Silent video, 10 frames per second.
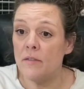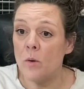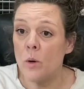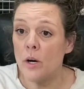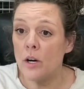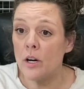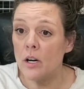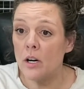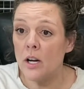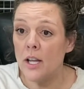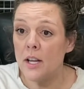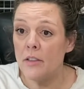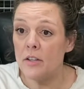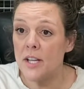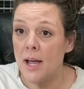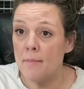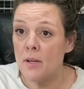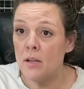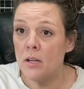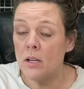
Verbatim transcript: for another time.